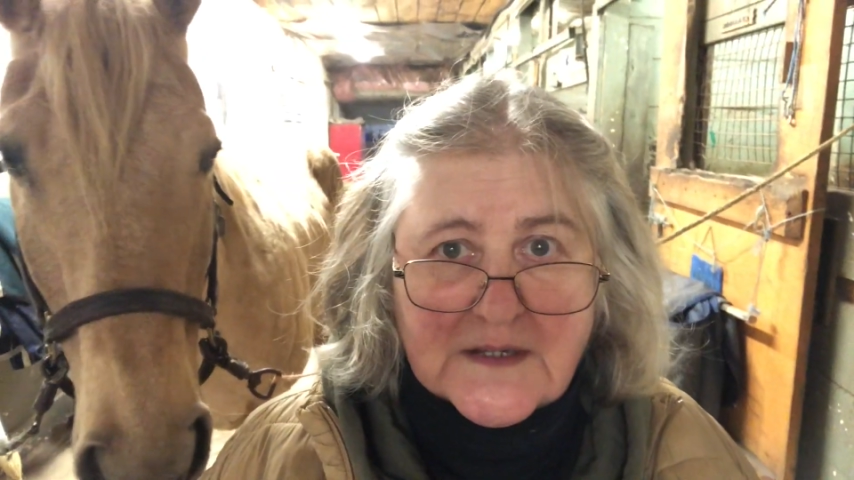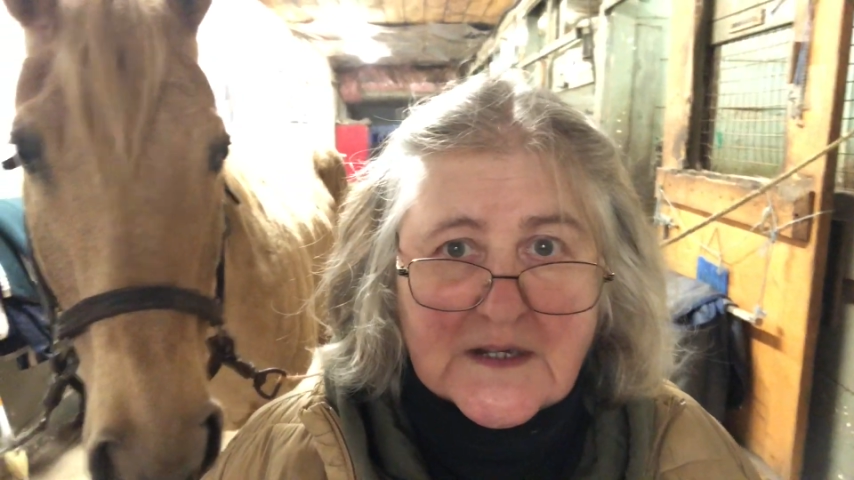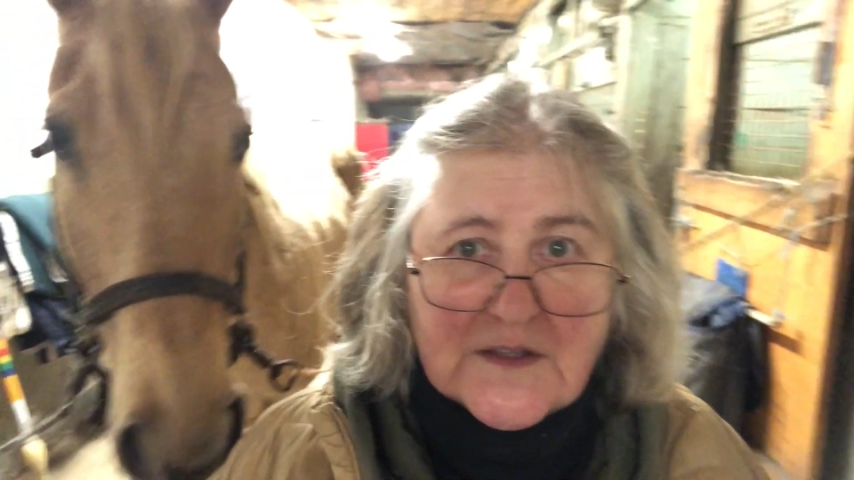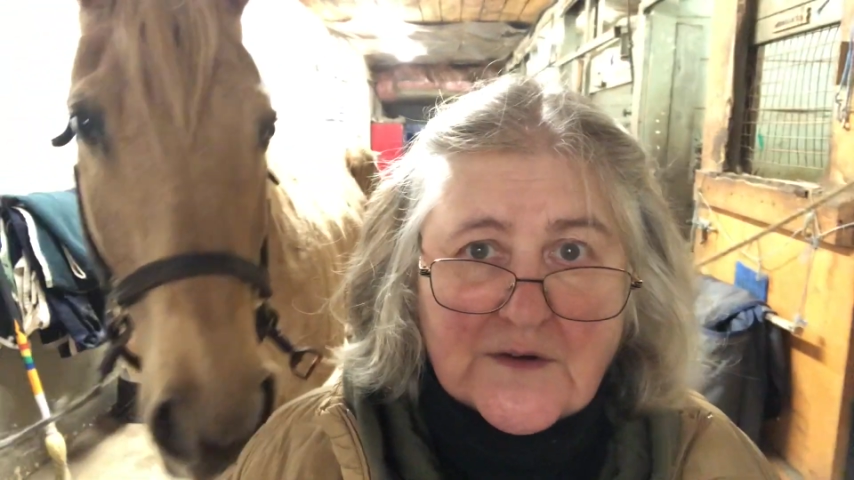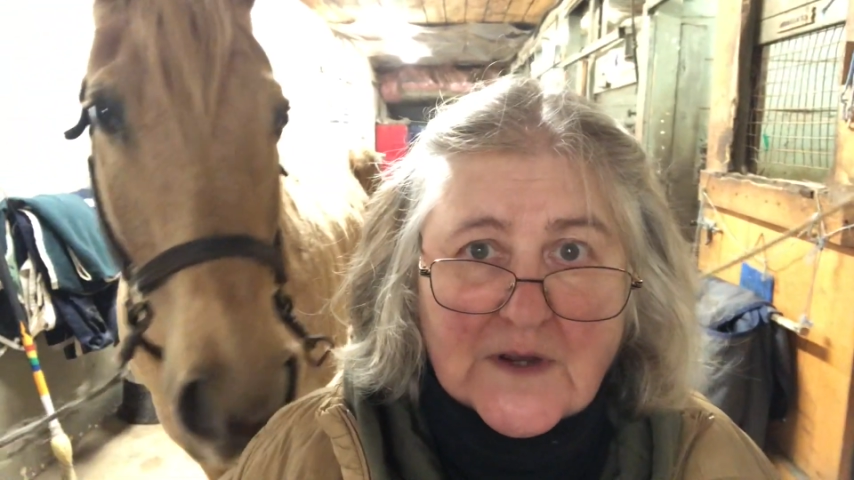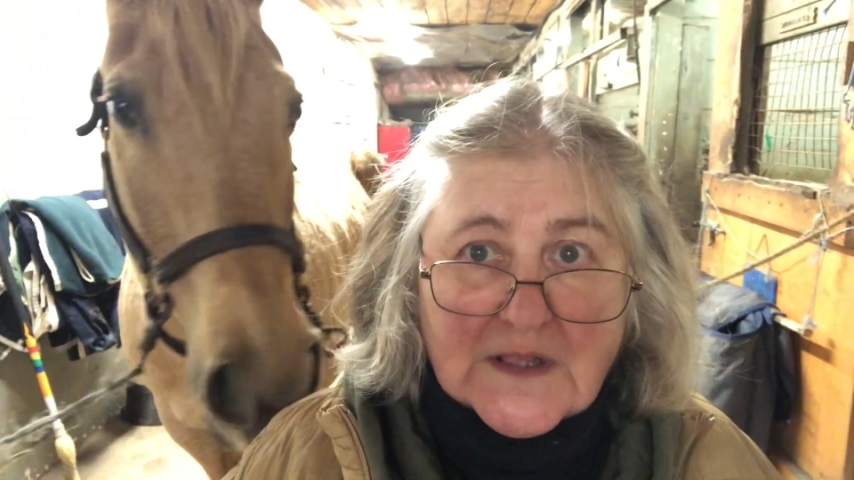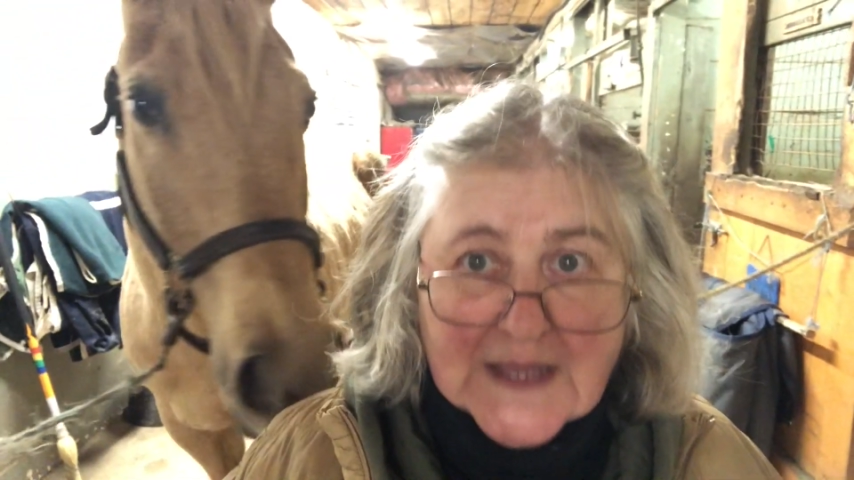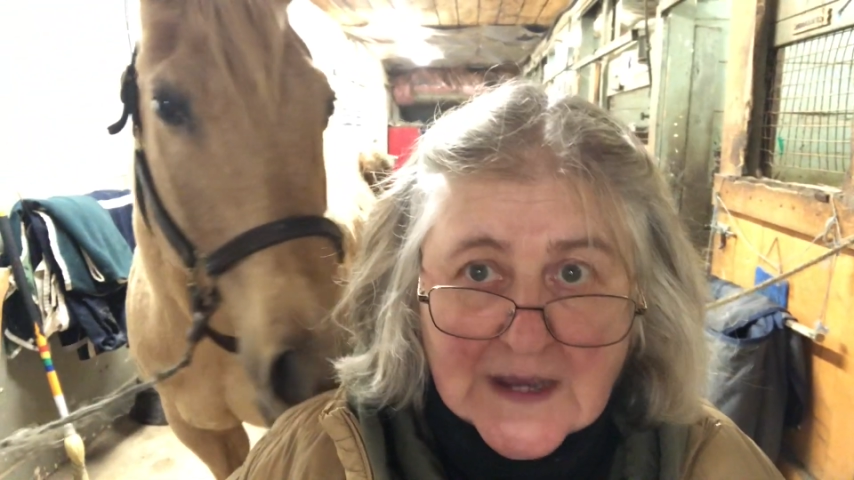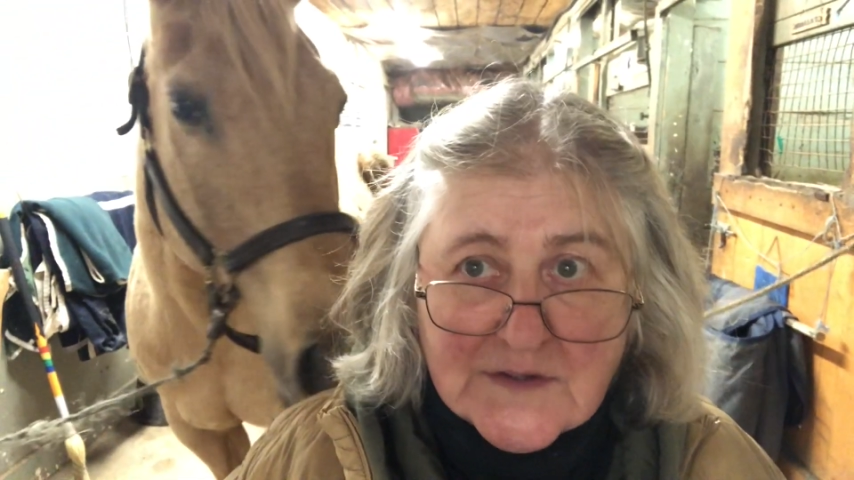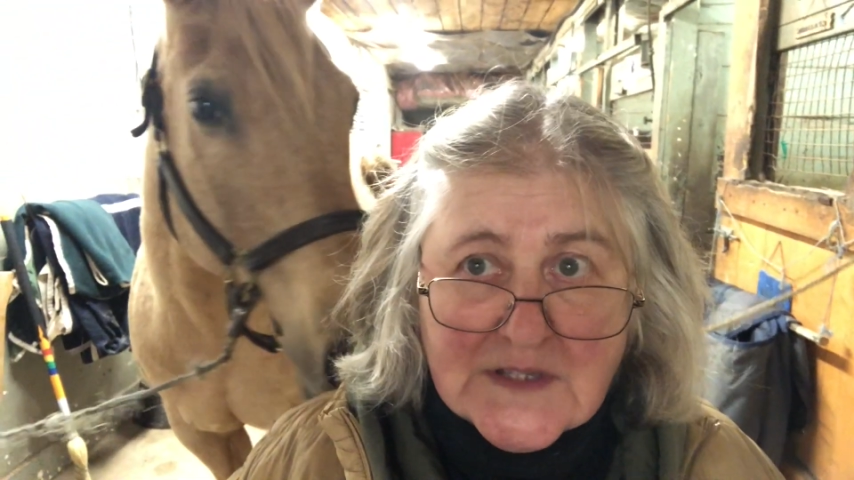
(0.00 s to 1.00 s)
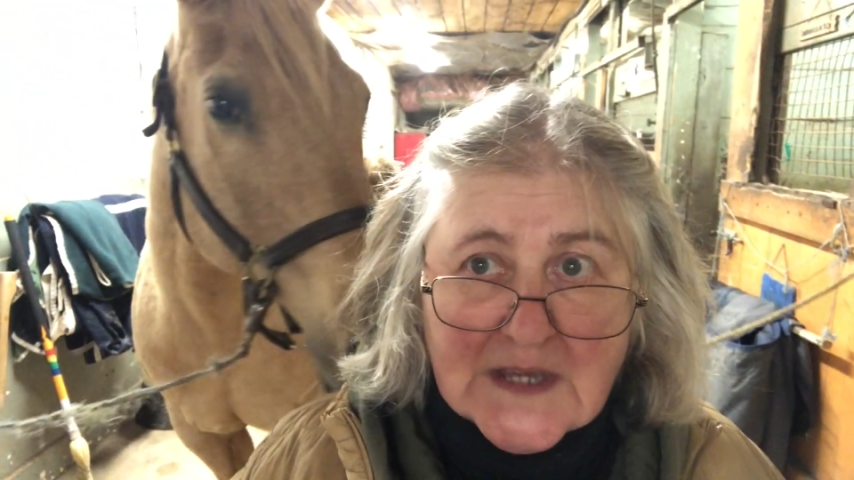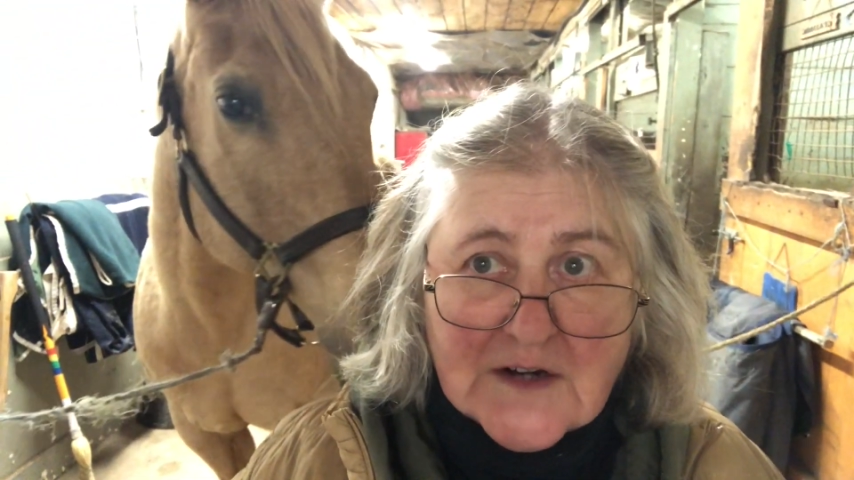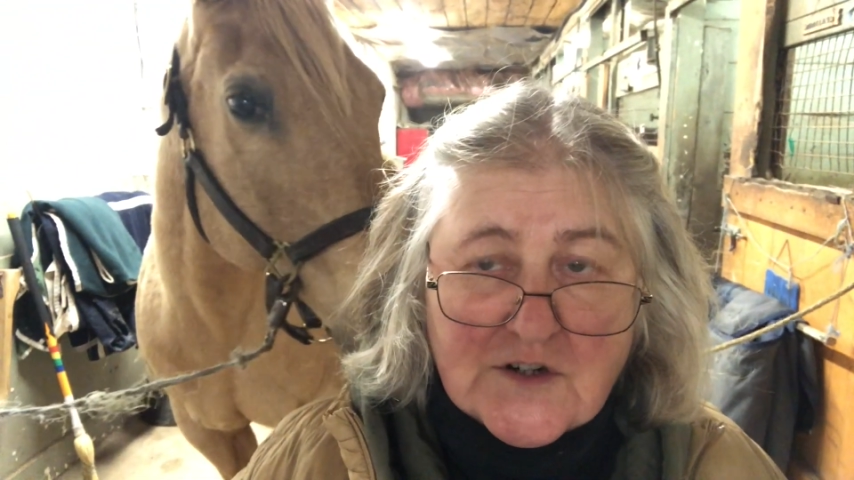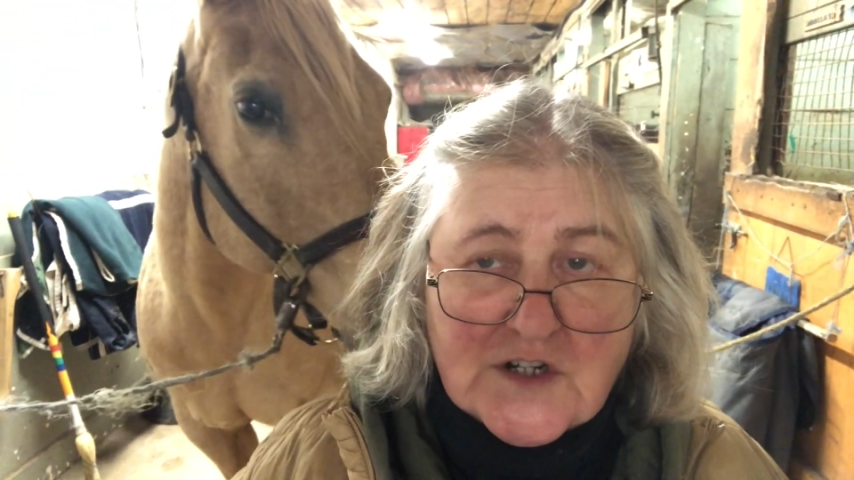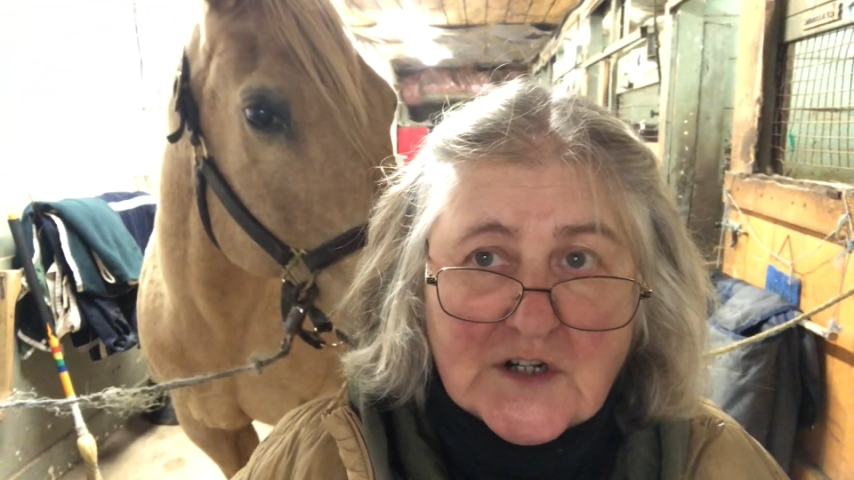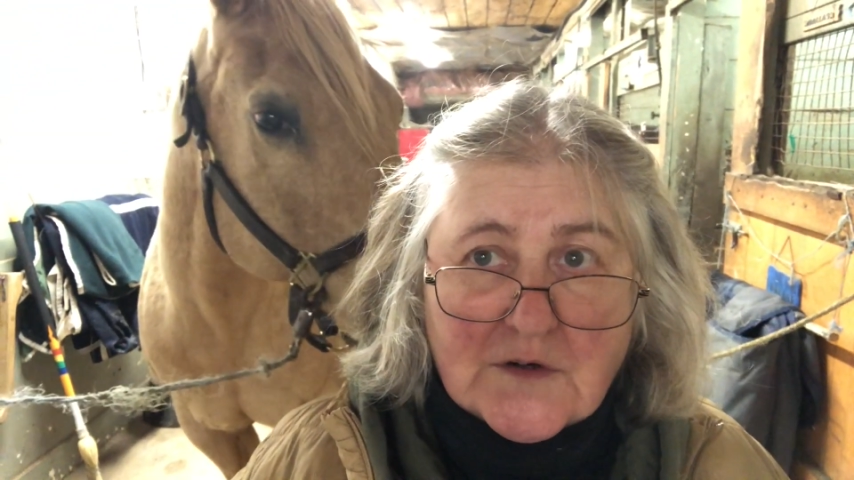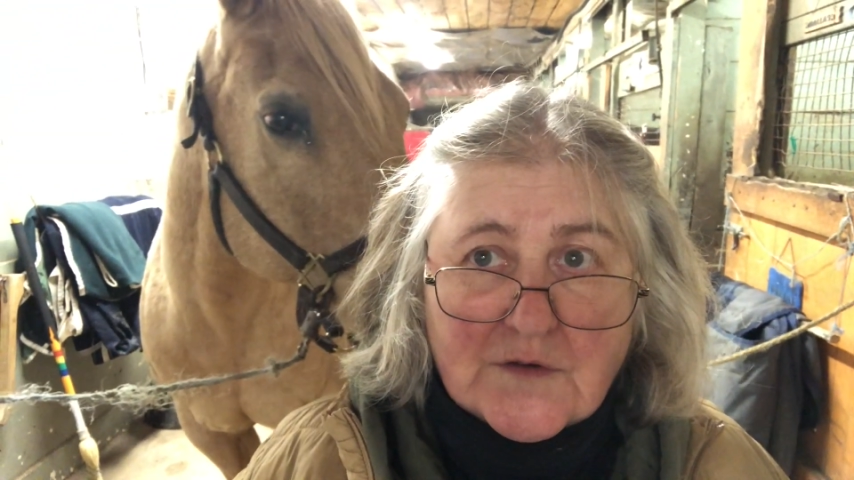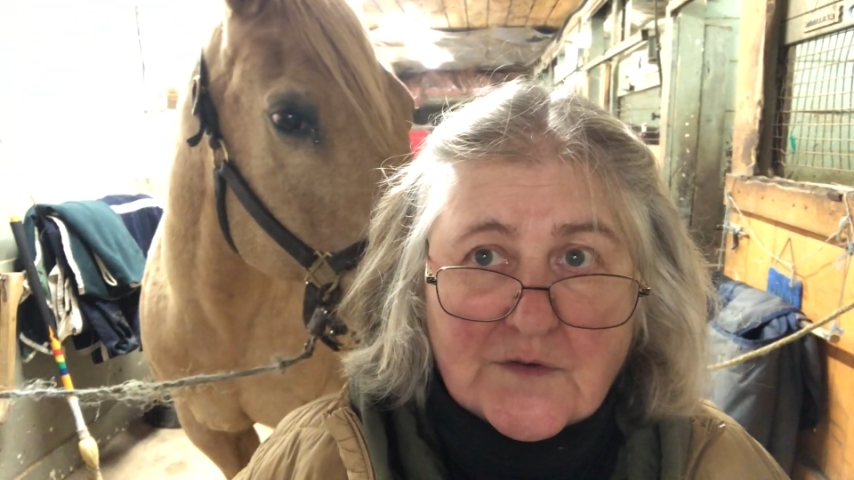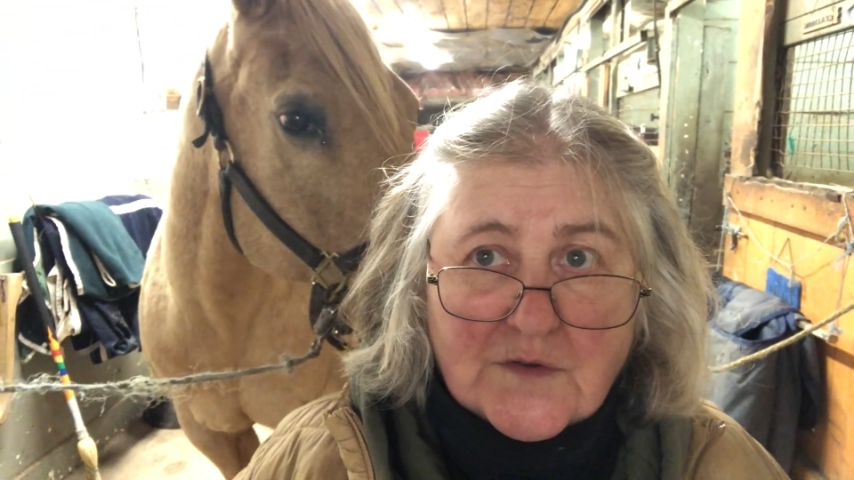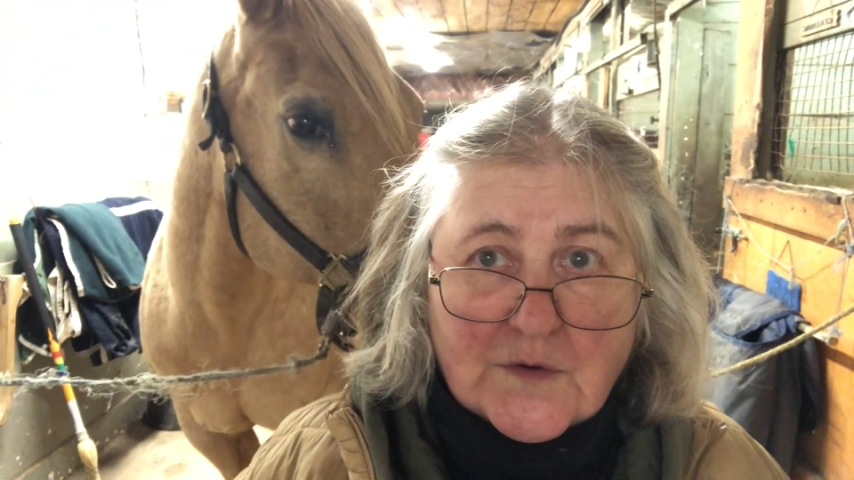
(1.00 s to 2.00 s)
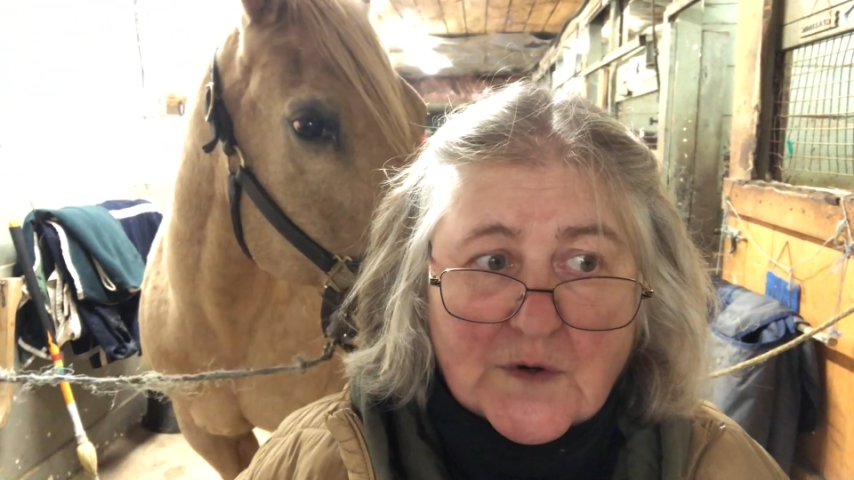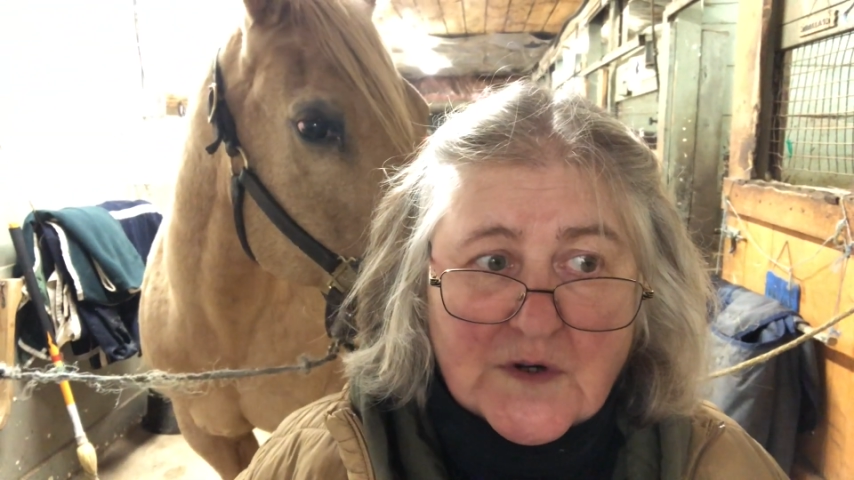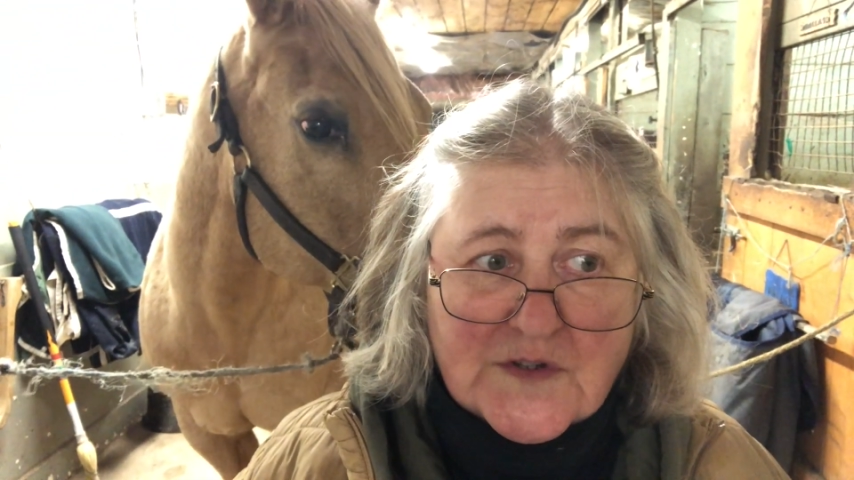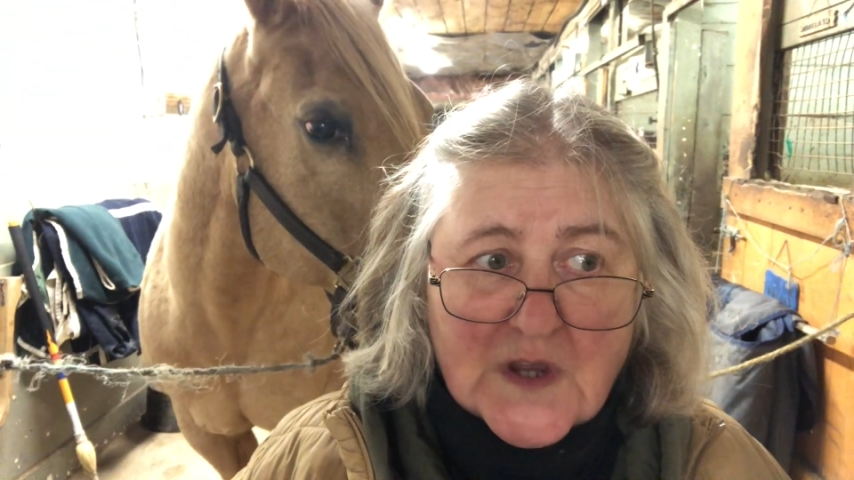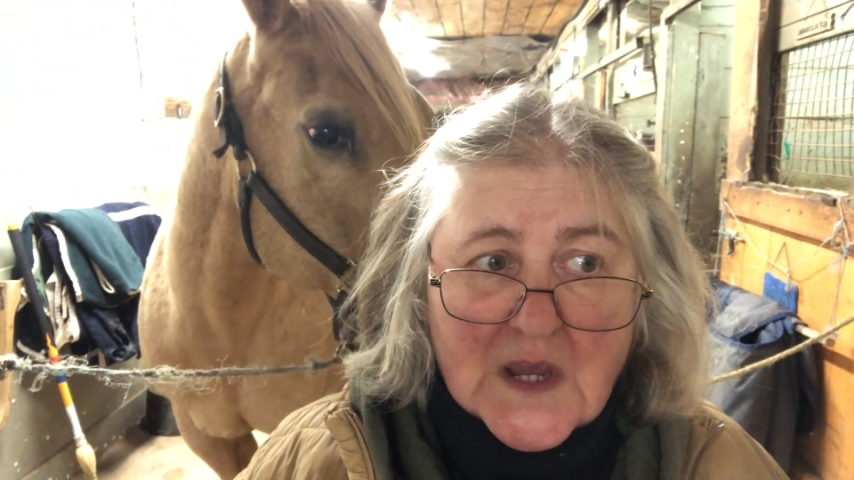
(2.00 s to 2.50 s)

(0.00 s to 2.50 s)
It either allows the energy to go through the horse,